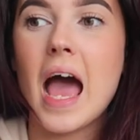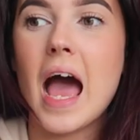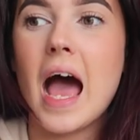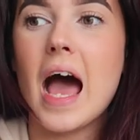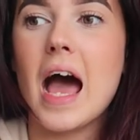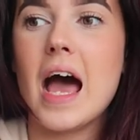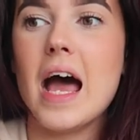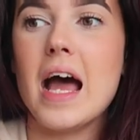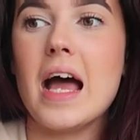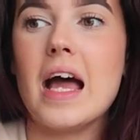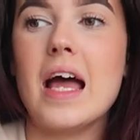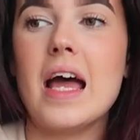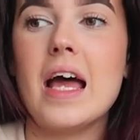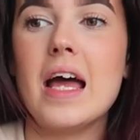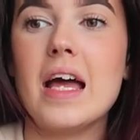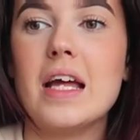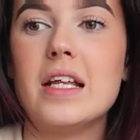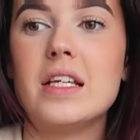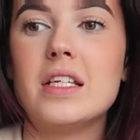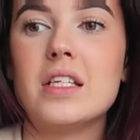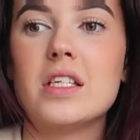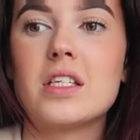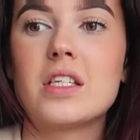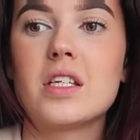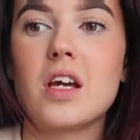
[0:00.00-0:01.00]

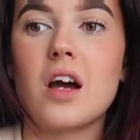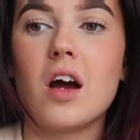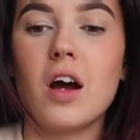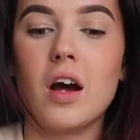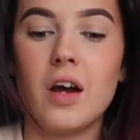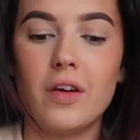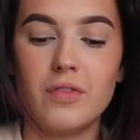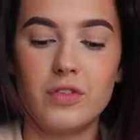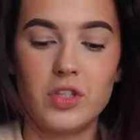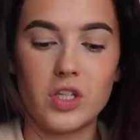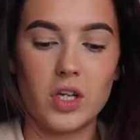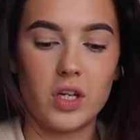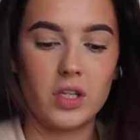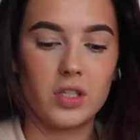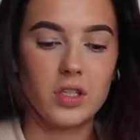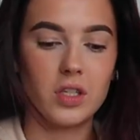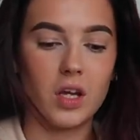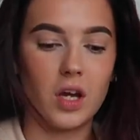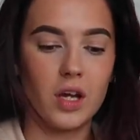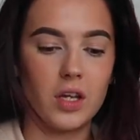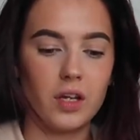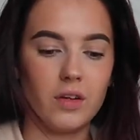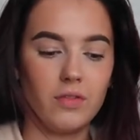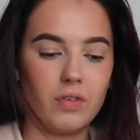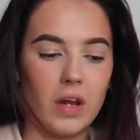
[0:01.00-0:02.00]
And I've just
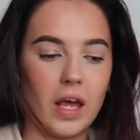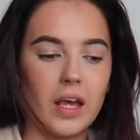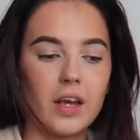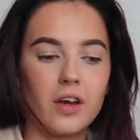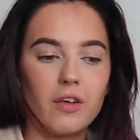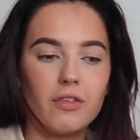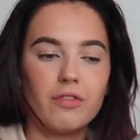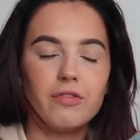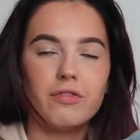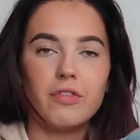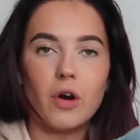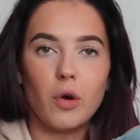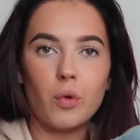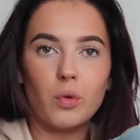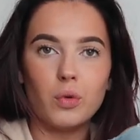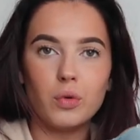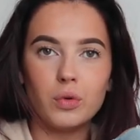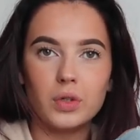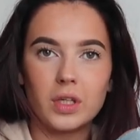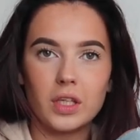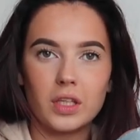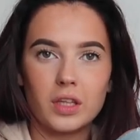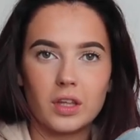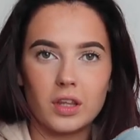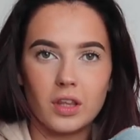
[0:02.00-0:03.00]
kind of
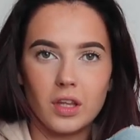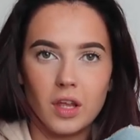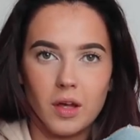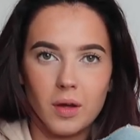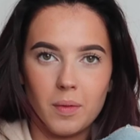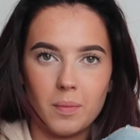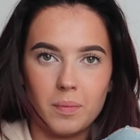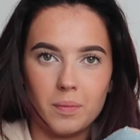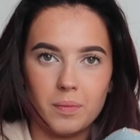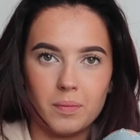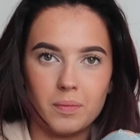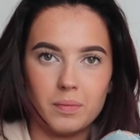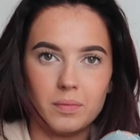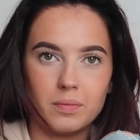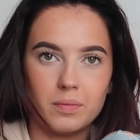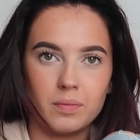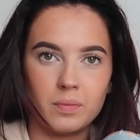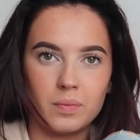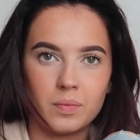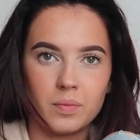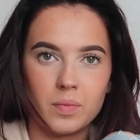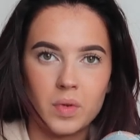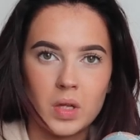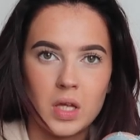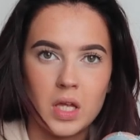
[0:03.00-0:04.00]
folded
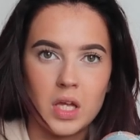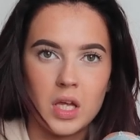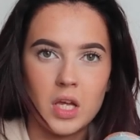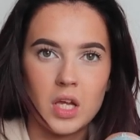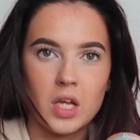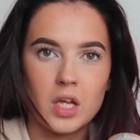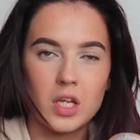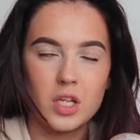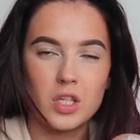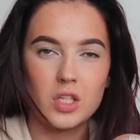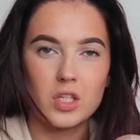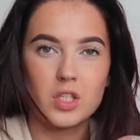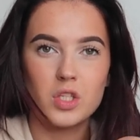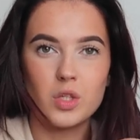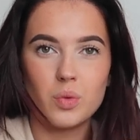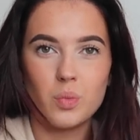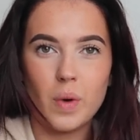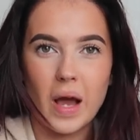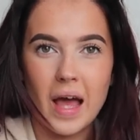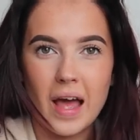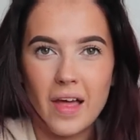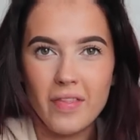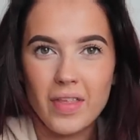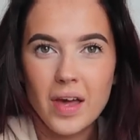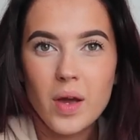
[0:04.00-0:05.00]
them to
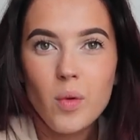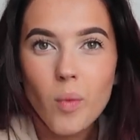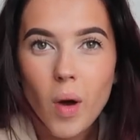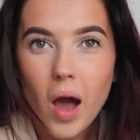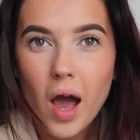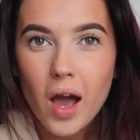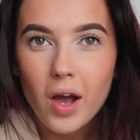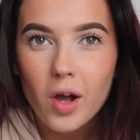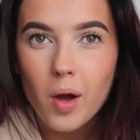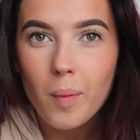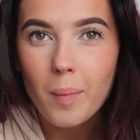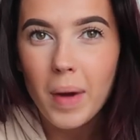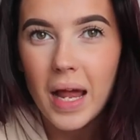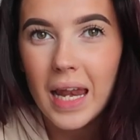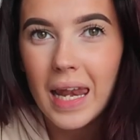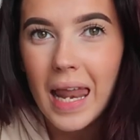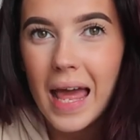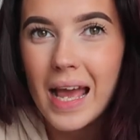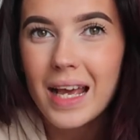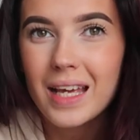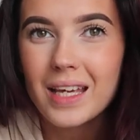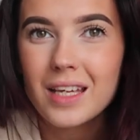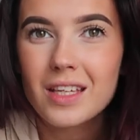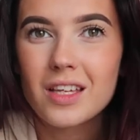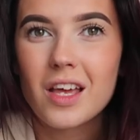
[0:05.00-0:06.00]
where they work on my
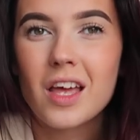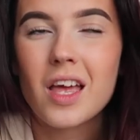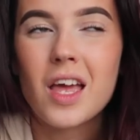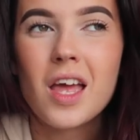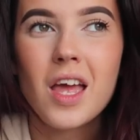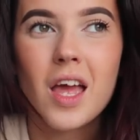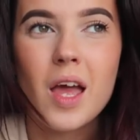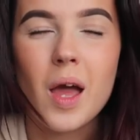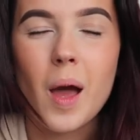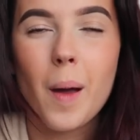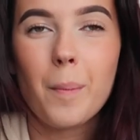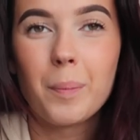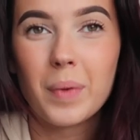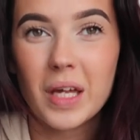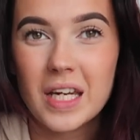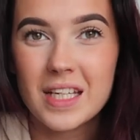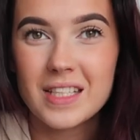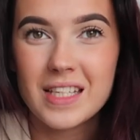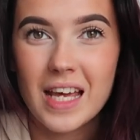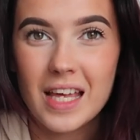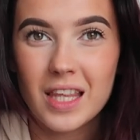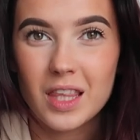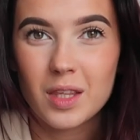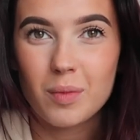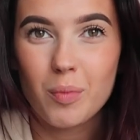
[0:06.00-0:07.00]
leg. I'm gonna
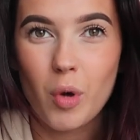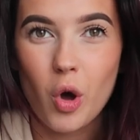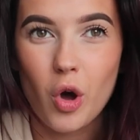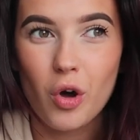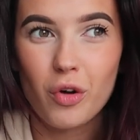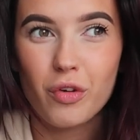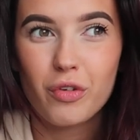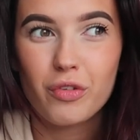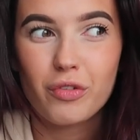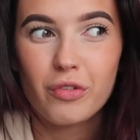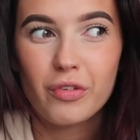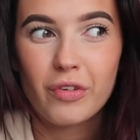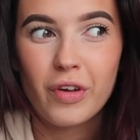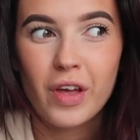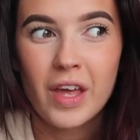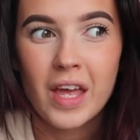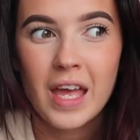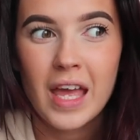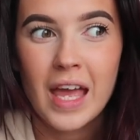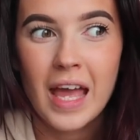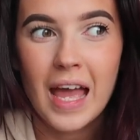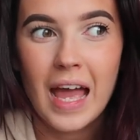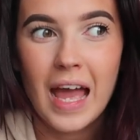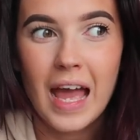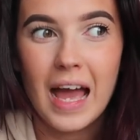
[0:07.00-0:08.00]
take them off
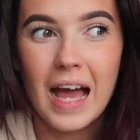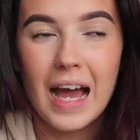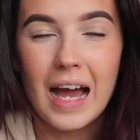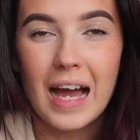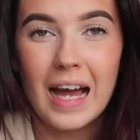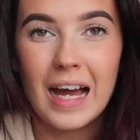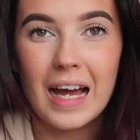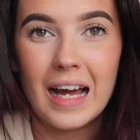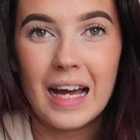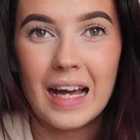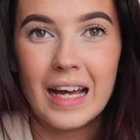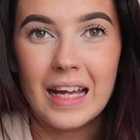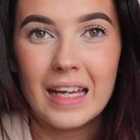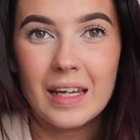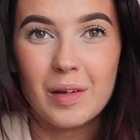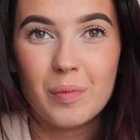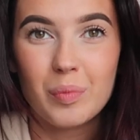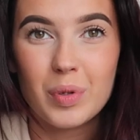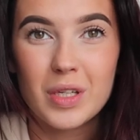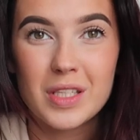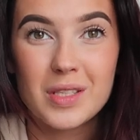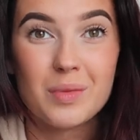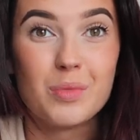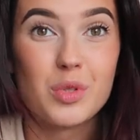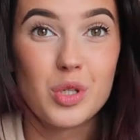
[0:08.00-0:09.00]
and
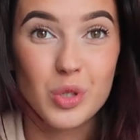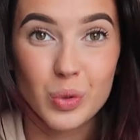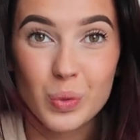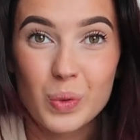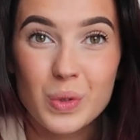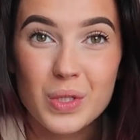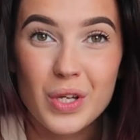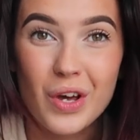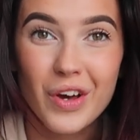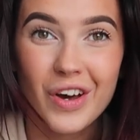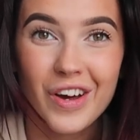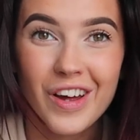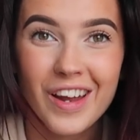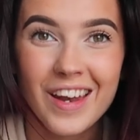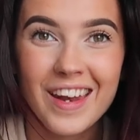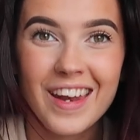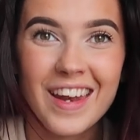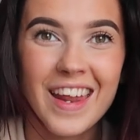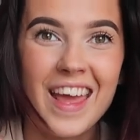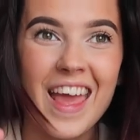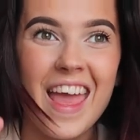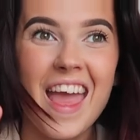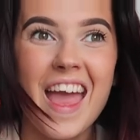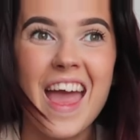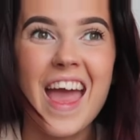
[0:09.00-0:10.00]
put some shorts on,
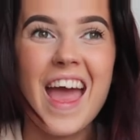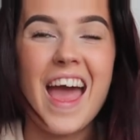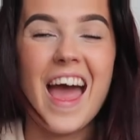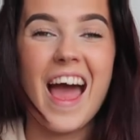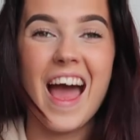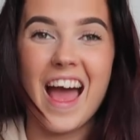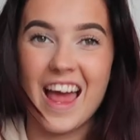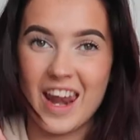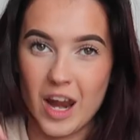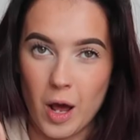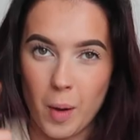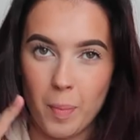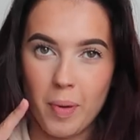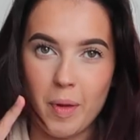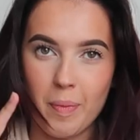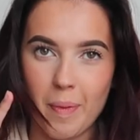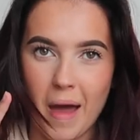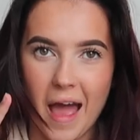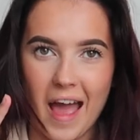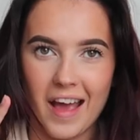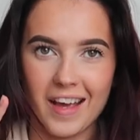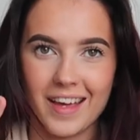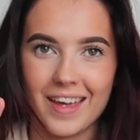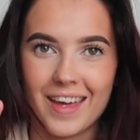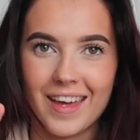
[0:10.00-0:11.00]
and I'll be
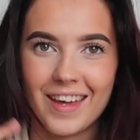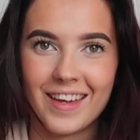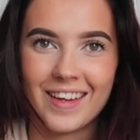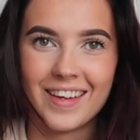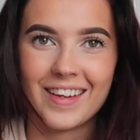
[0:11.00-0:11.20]
back.